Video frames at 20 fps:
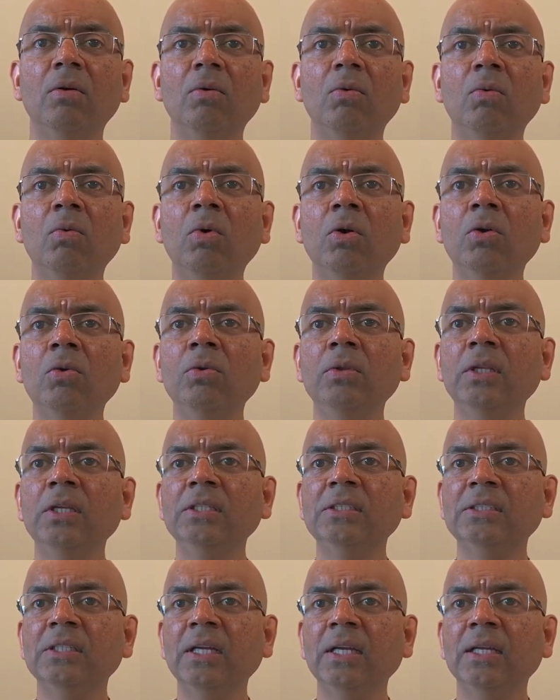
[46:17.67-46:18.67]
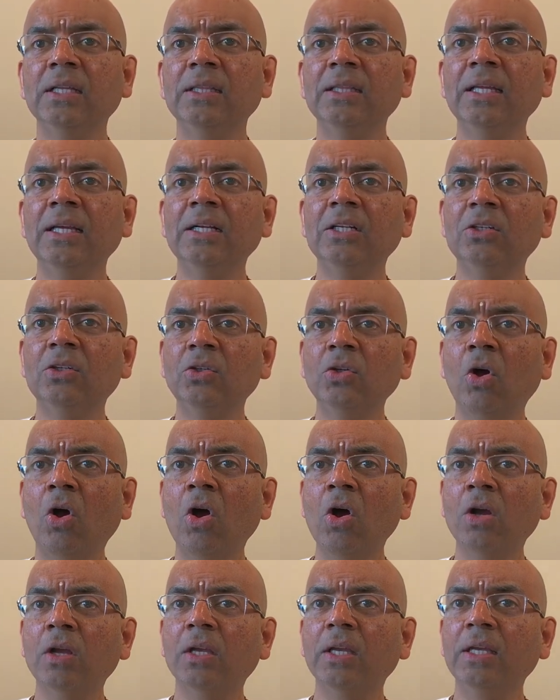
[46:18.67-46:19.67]
what do they say? They
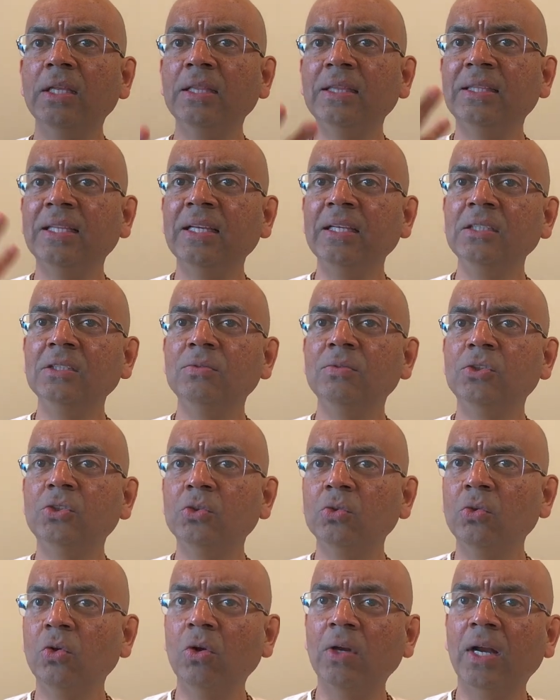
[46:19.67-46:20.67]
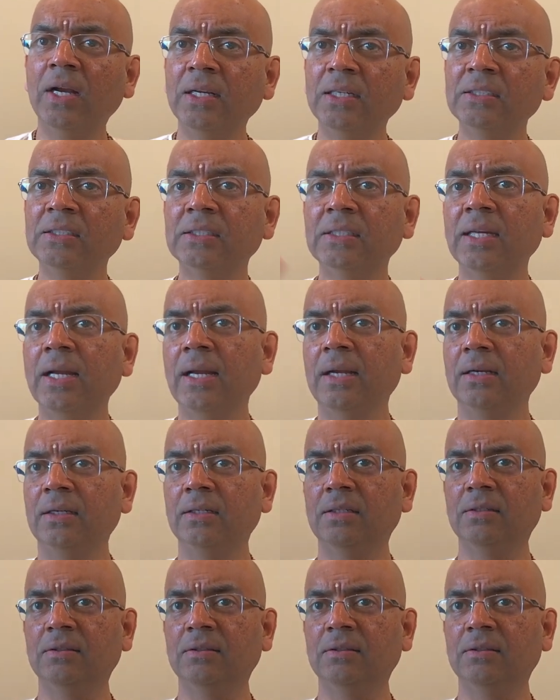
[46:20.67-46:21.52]
talk in things which you don't understand.